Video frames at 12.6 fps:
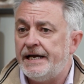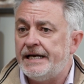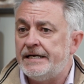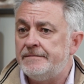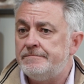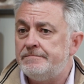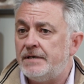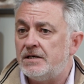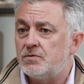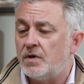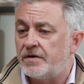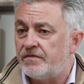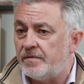Um, I
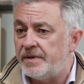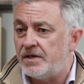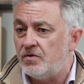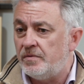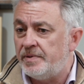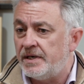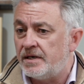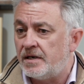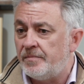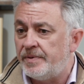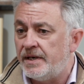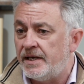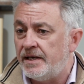was working for a big European
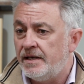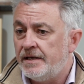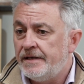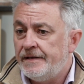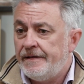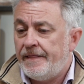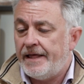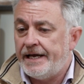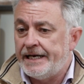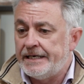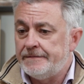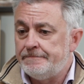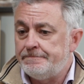company.
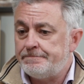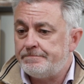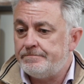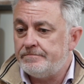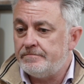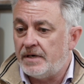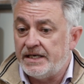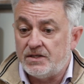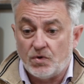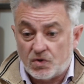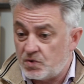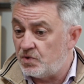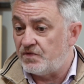Um, my
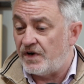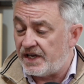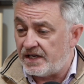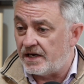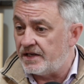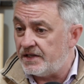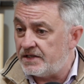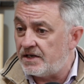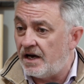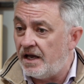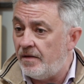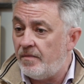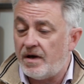daughter was very young at the
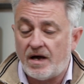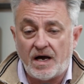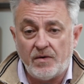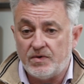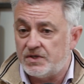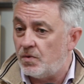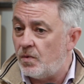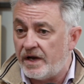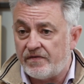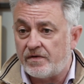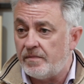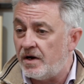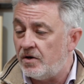time. I was
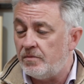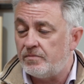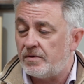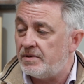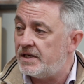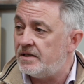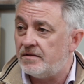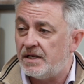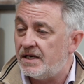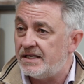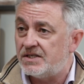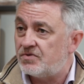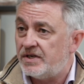away from home probably
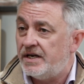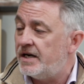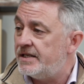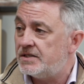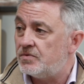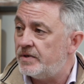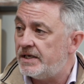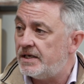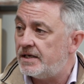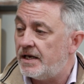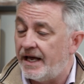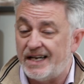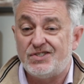at least three nights a
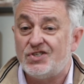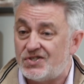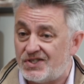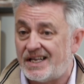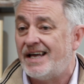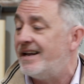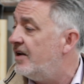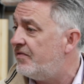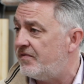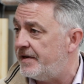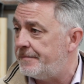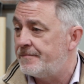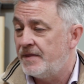week, and I just had enough
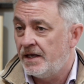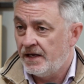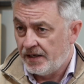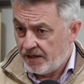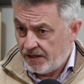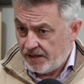of it. Yeah.